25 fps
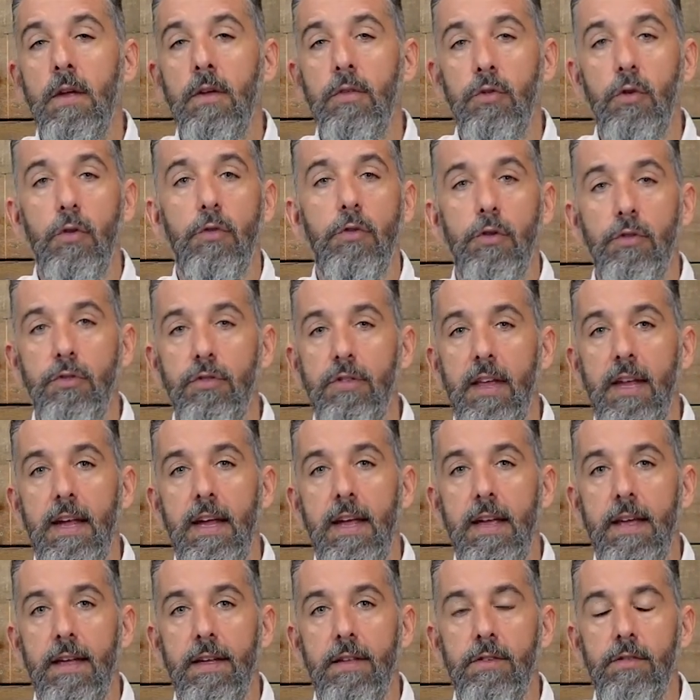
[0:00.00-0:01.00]
So first thing
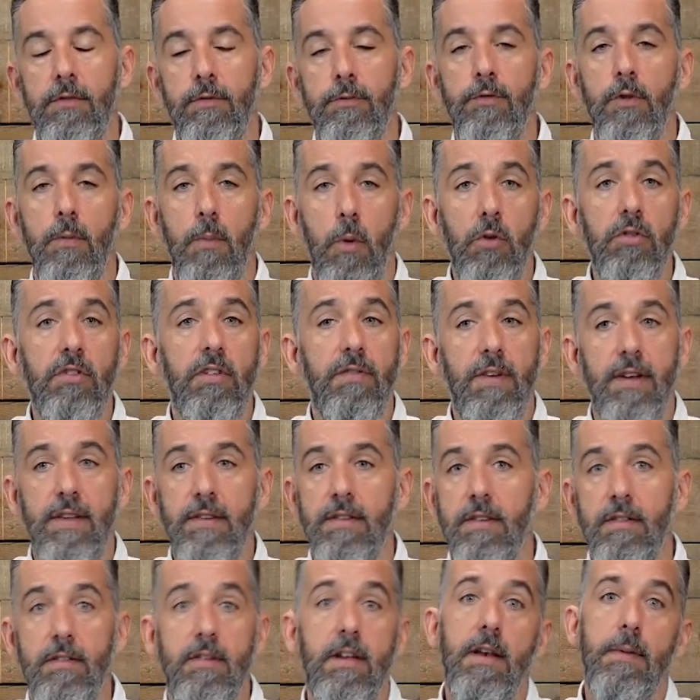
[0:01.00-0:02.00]
is, for most of
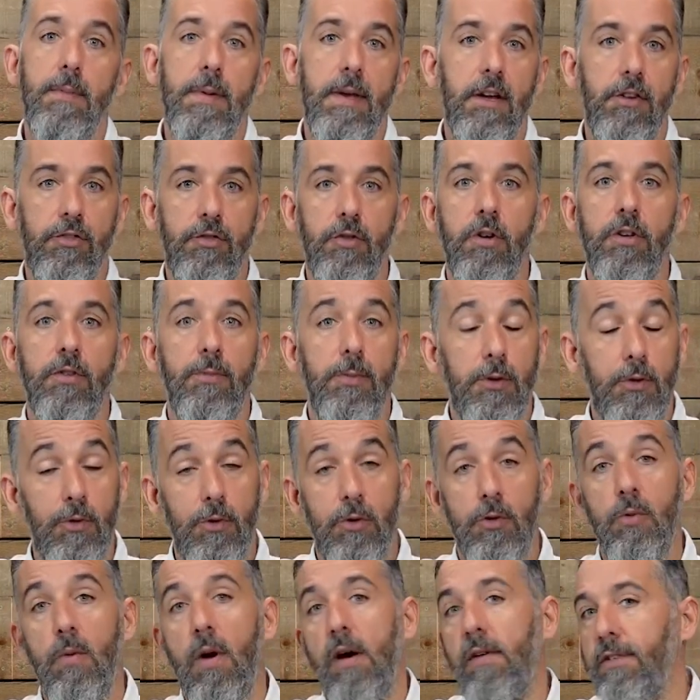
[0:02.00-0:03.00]
us, it's going to be a choice
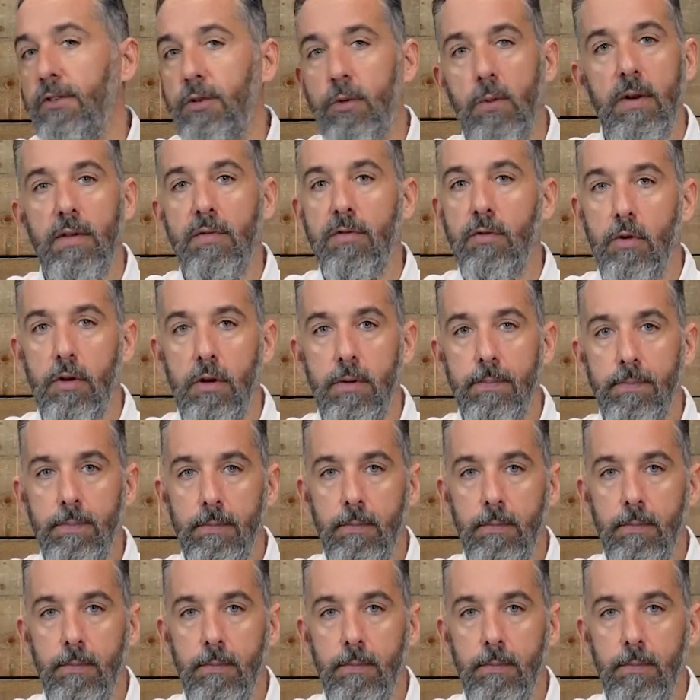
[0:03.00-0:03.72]
between 12 and 24,